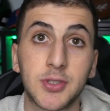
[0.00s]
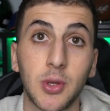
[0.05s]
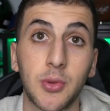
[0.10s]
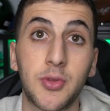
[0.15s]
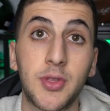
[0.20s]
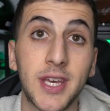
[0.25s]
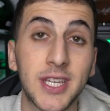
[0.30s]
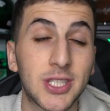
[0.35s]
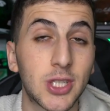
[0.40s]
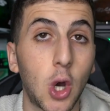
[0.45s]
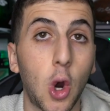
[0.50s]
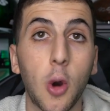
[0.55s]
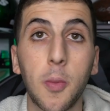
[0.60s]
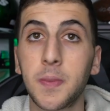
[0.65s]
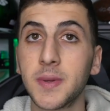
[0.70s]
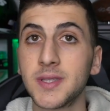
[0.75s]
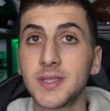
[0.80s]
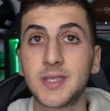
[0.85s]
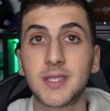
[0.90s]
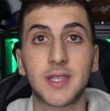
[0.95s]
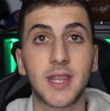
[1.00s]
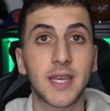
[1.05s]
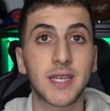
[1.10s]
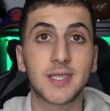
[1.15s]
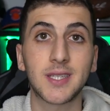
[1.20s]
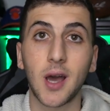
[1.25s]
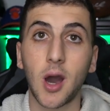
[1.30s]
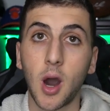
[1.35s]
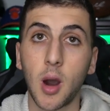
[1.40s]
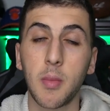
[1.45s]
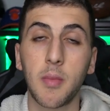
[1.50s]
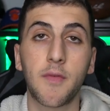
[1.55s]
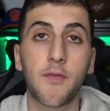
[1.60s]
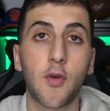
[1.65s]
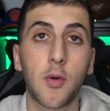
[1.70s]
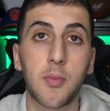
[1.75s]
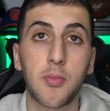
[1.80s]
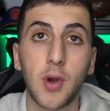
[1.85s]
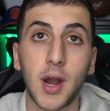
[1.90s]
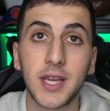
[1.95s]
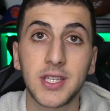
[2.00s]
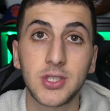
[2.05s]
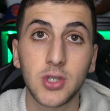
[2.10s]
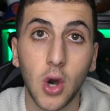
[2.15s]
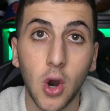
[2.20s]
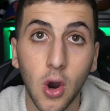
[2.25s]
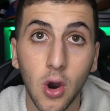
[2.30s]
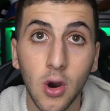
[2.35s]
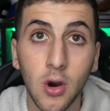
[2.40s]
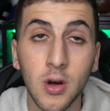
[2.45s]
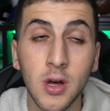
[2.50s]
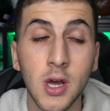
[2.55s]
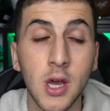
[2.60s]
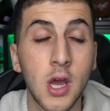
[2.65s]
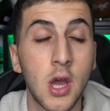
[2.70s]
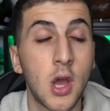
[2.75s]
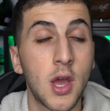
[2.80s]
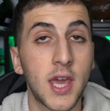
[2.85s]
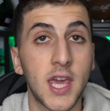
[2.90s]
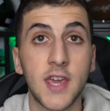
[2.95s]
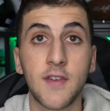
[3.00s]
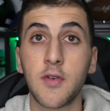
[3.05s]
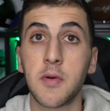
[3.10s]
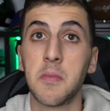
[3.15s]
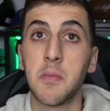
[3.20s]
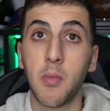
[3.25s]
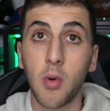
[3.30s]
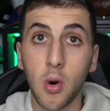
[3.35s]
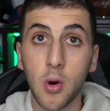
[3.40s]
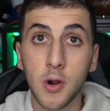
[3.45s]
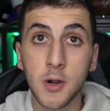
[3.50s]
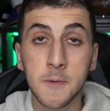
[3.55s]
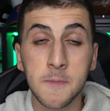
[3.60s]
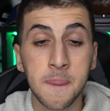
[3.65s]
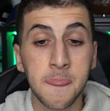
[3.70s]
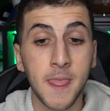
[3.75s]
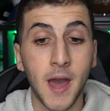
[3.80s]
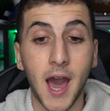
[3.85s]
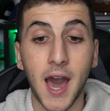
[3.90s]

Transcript: So this opens things up for Bryce Hall even more.